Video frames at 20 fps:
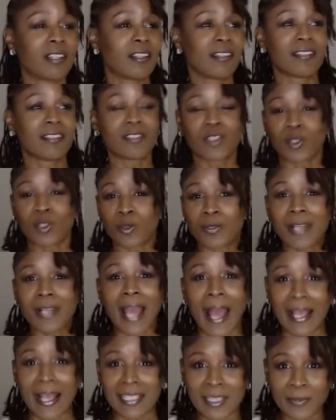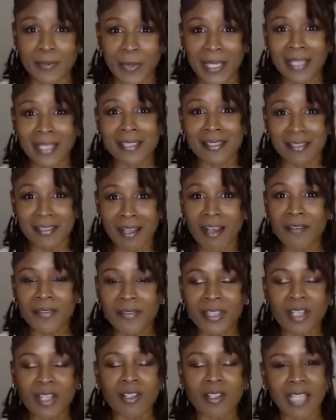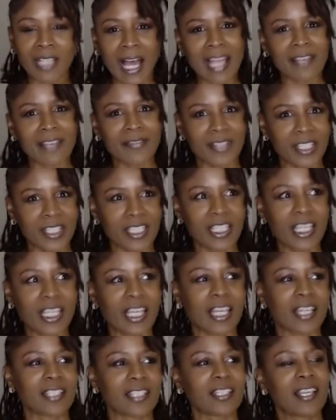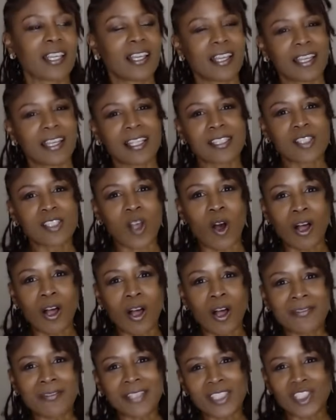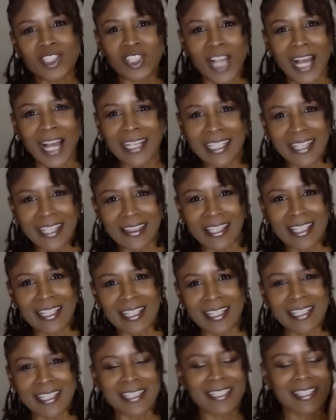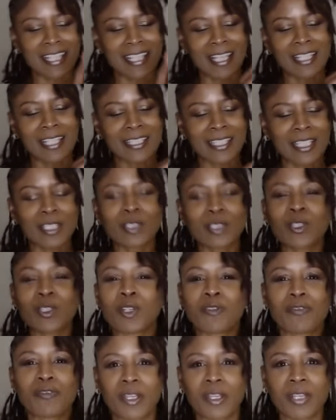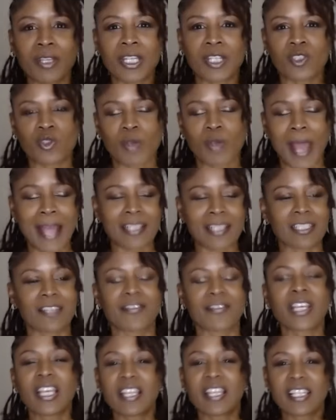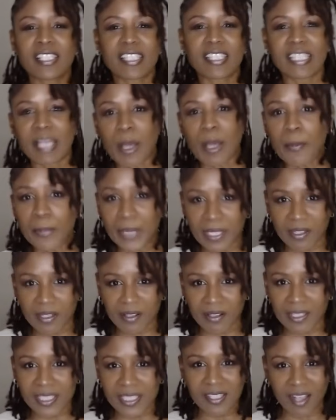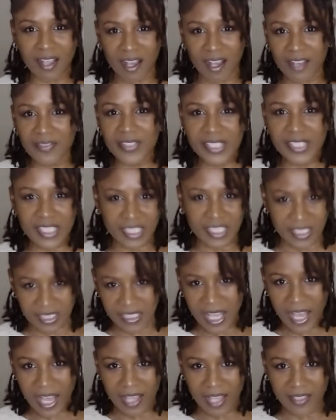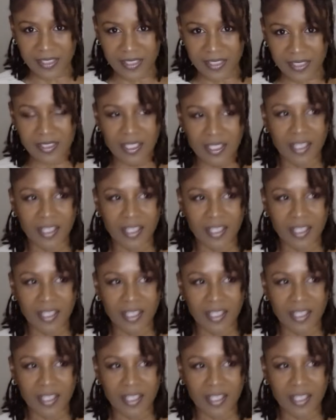certain aspects of their life. Again, it's all of the shiny things that look very attractive. It's the appearance of success.